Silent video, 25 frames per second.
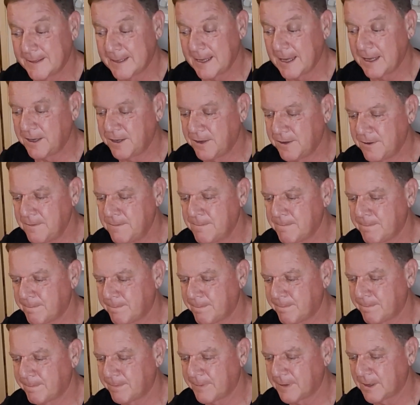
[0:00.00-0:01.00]
Thank you.
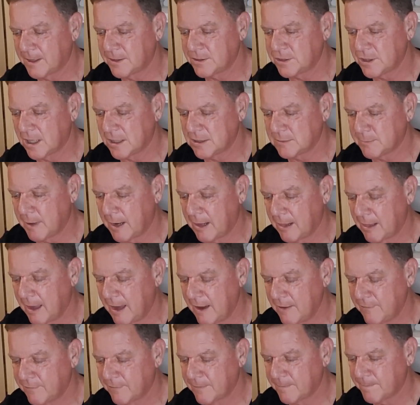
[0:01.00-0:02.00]
That changed my
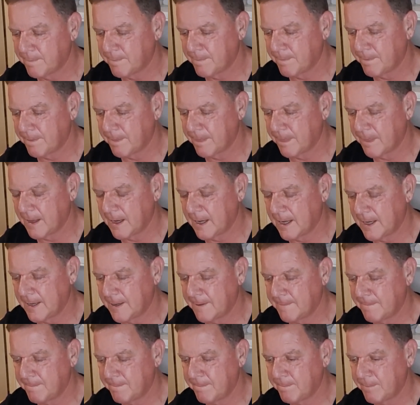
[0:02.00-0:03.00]
life.
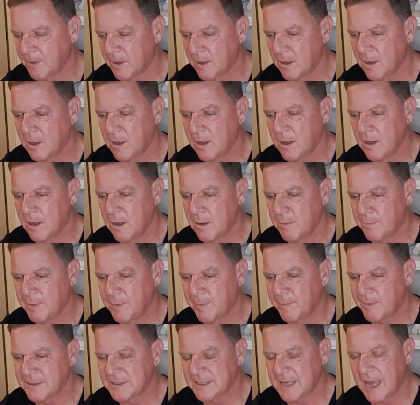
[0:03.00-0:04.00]
Um,
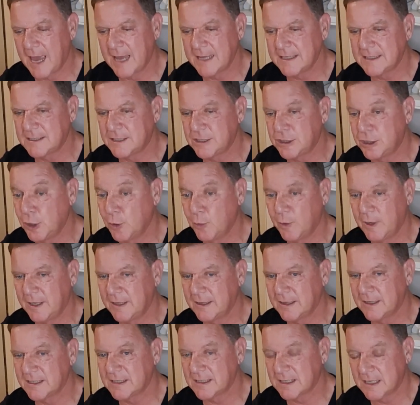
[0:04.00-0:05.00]
but besides
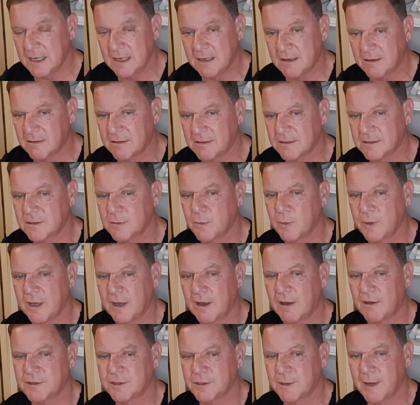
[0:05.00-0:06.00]
doing the skills, we
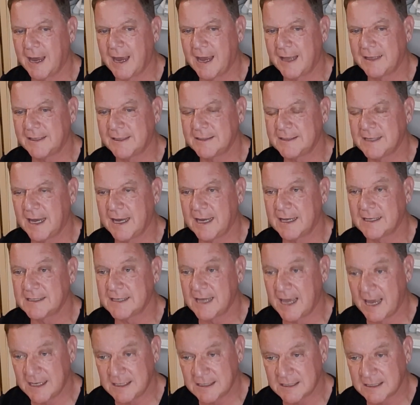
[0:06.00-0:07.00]
also had to take a
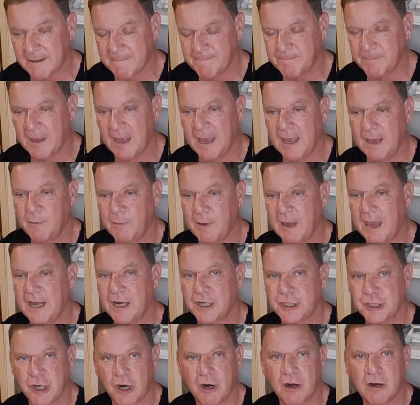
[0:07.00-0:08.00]
test and we
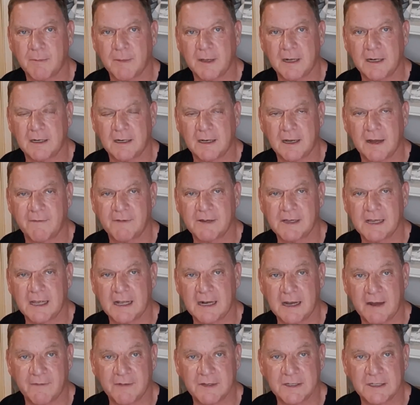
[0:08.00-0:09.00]
had a tournament in every,
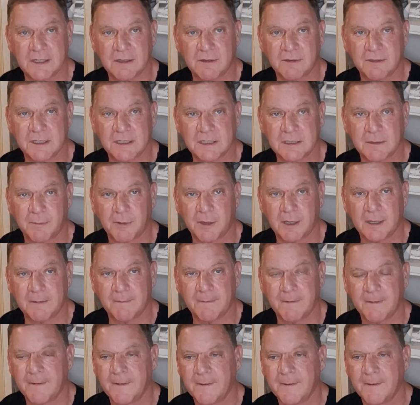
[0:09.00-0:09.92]
in every single discipline.